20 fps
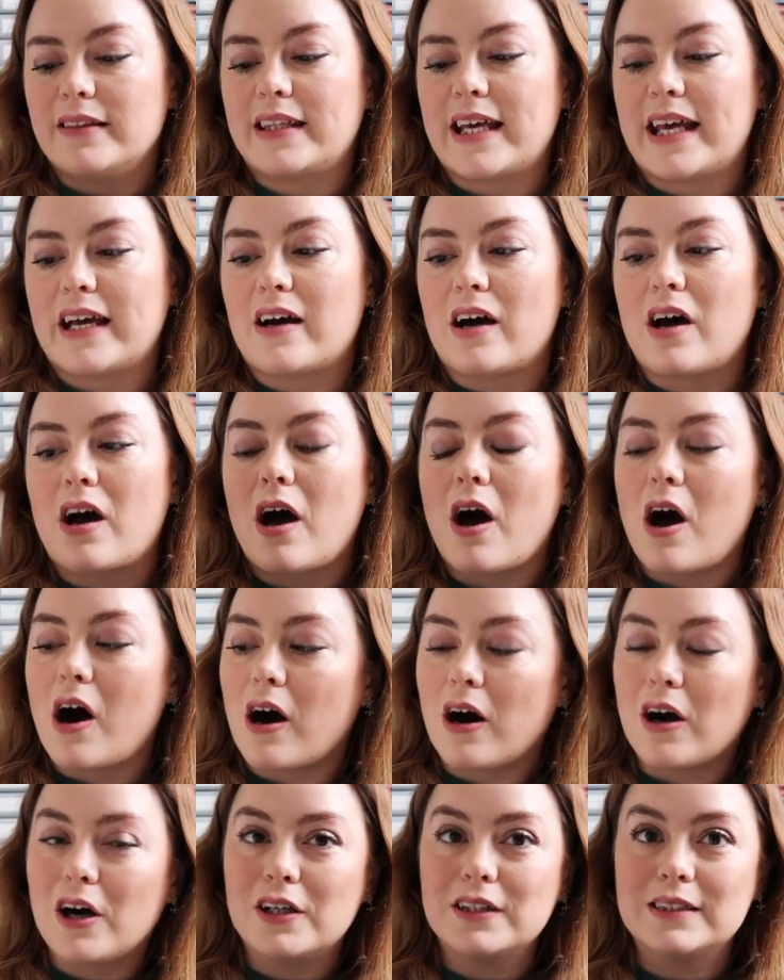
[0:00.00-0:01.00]
They are
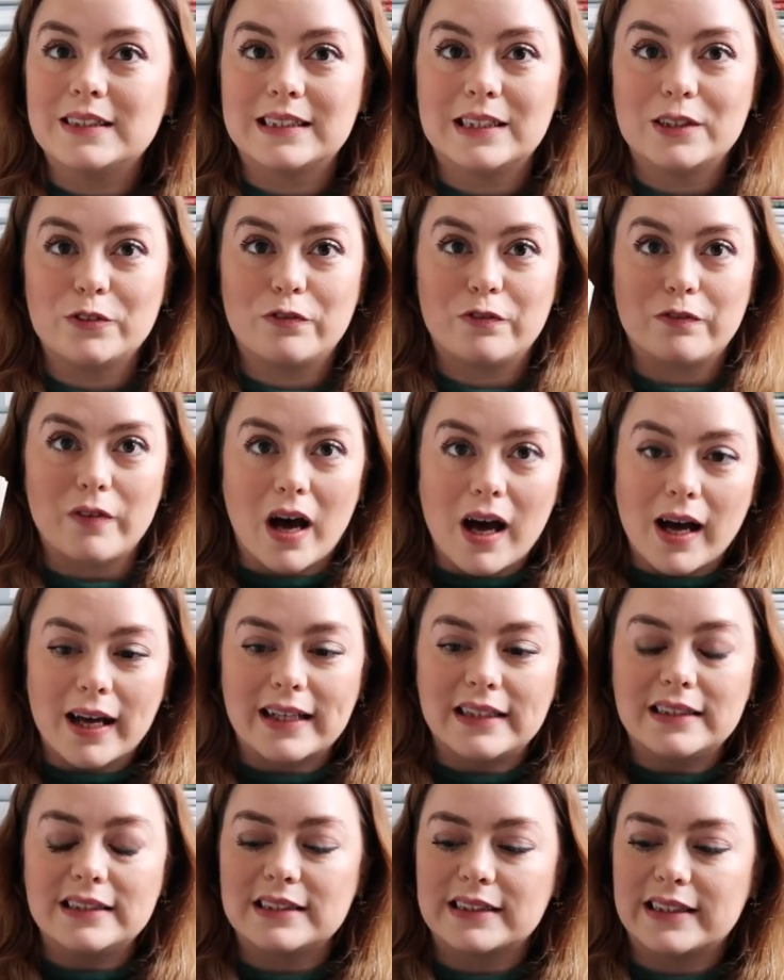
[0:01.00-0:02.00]
hard to
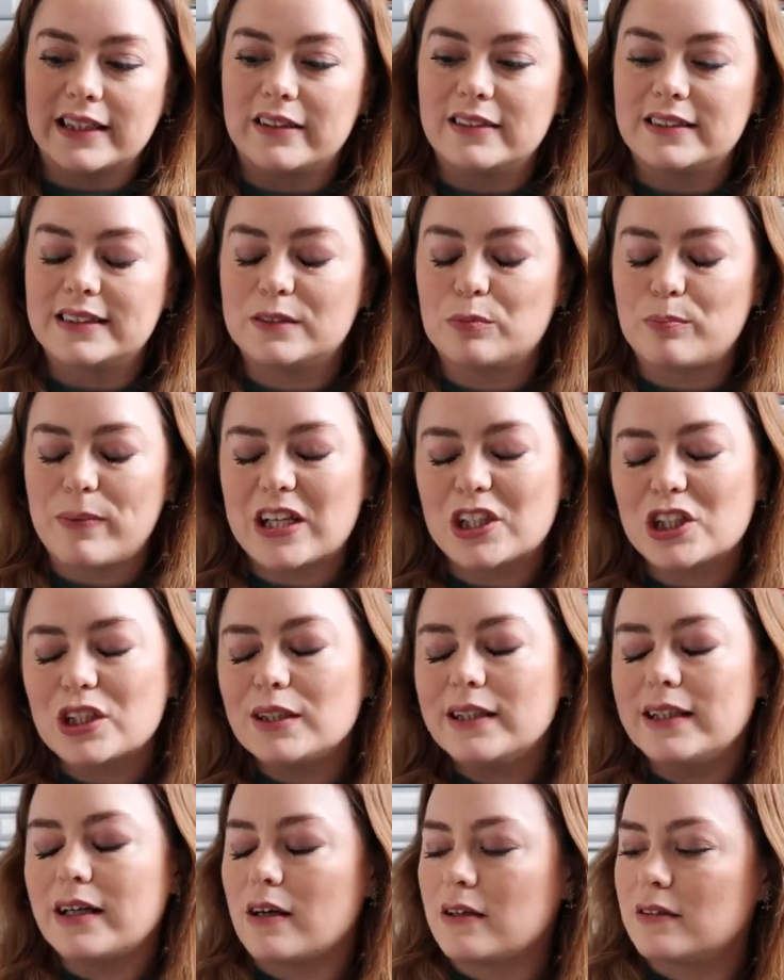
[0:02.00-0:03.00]
find. They're
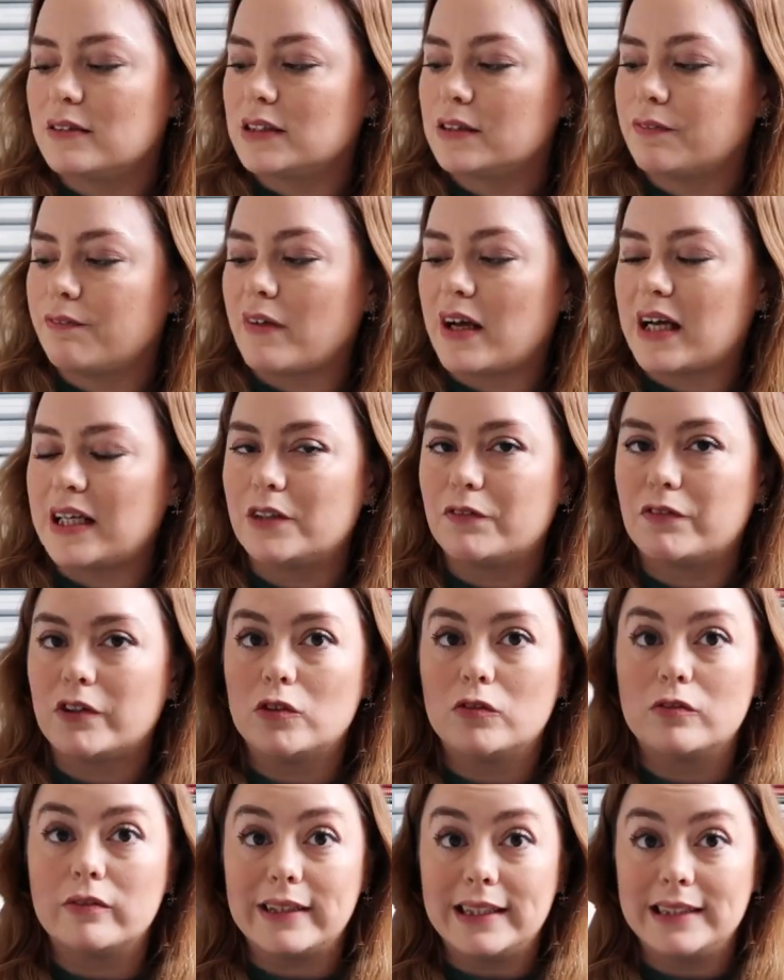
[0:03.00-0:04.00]
especially hard to find
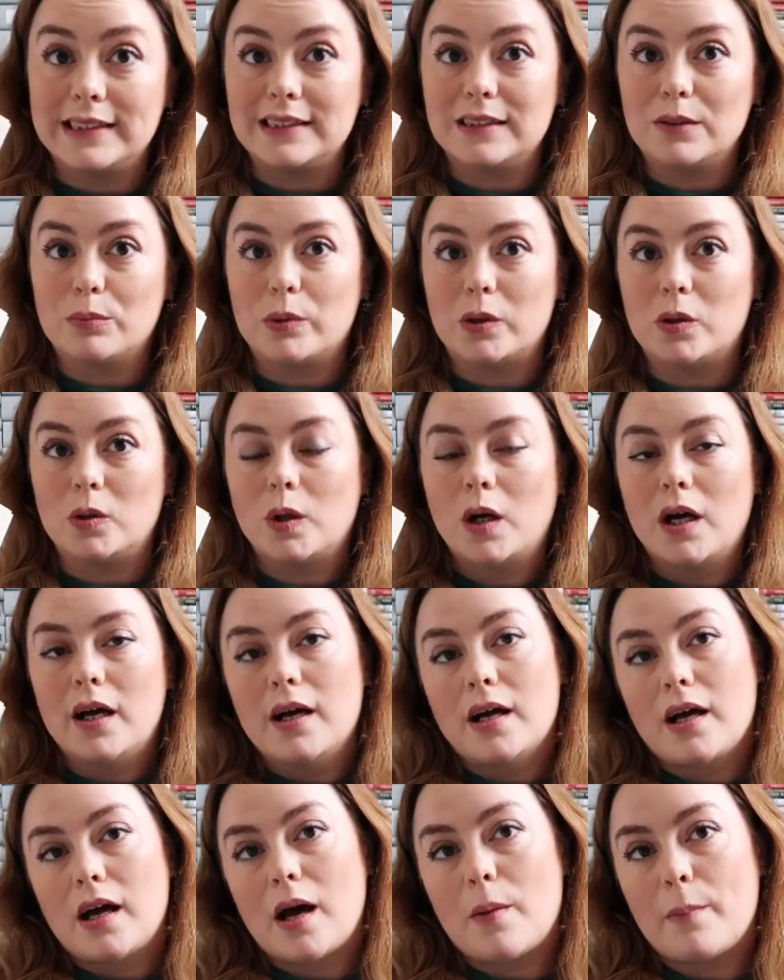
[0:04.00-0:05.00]
for a reasonable
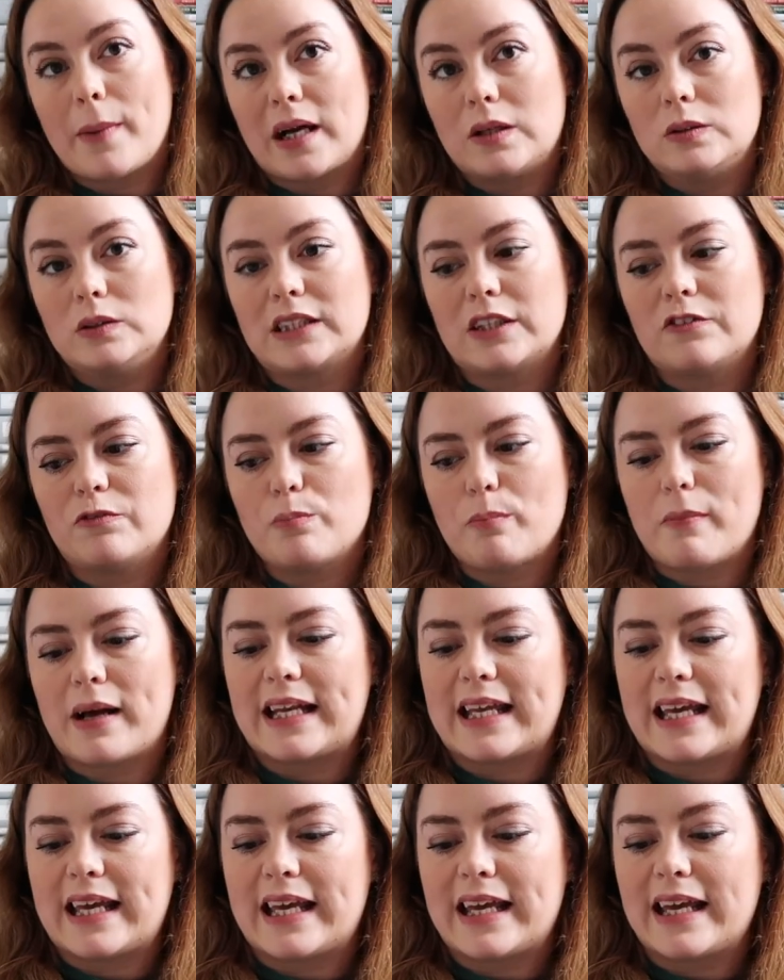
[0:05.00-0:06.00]
amount of
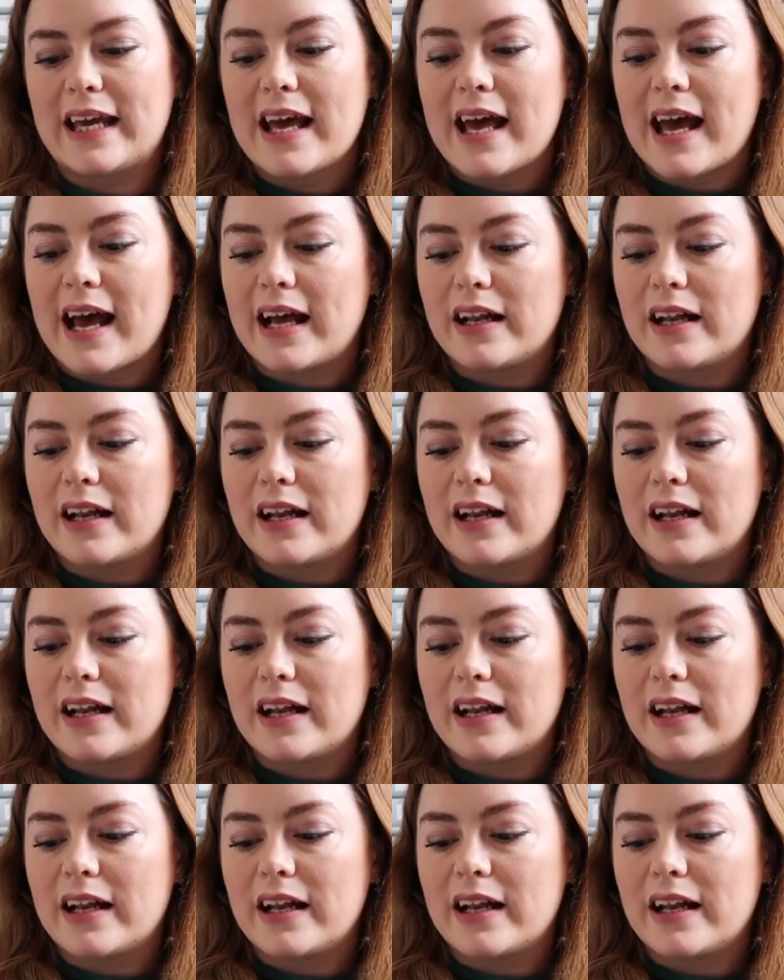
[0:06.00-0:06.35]
money.